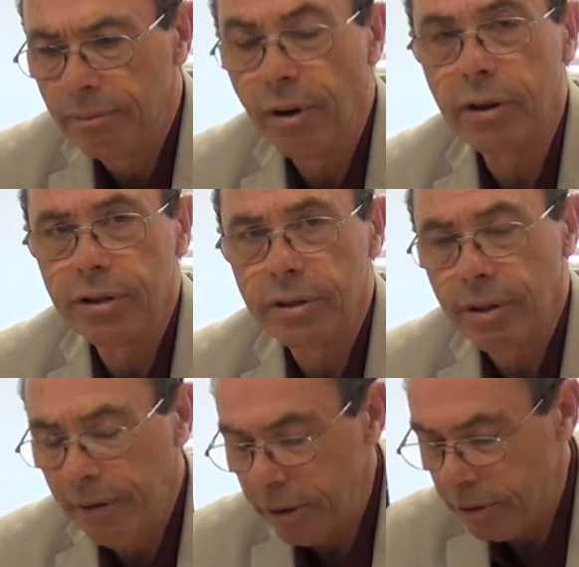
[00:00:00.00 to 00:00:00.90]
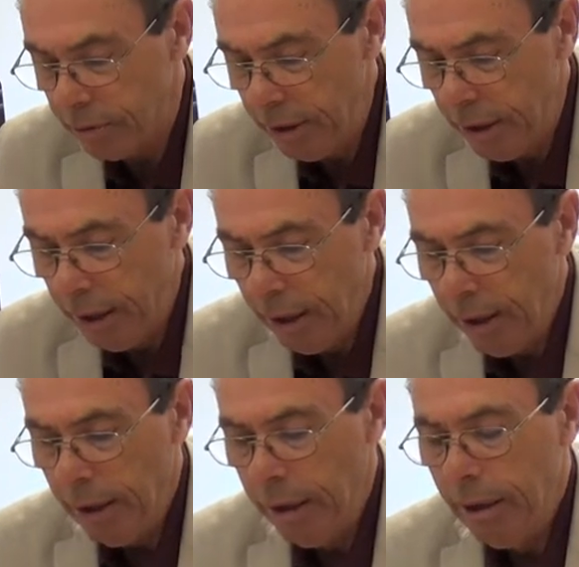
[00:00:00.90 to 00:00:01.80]
versions of history.
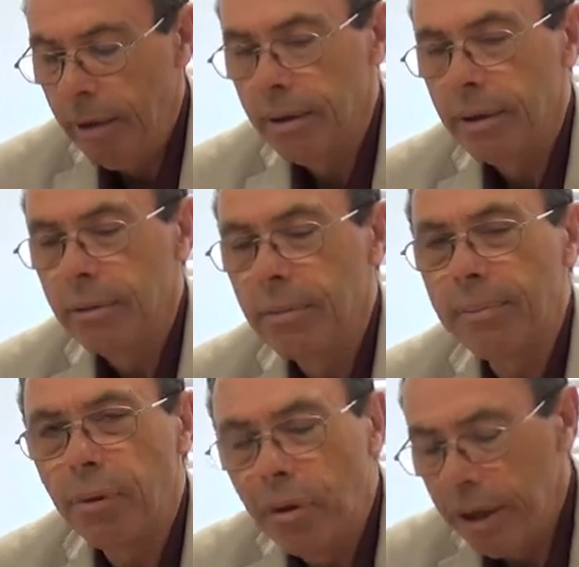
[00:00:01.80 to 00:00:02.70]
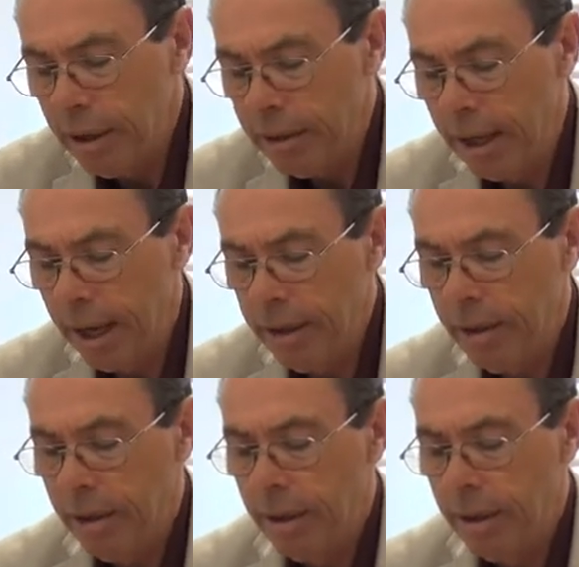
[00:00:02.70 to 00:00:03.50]
My point is that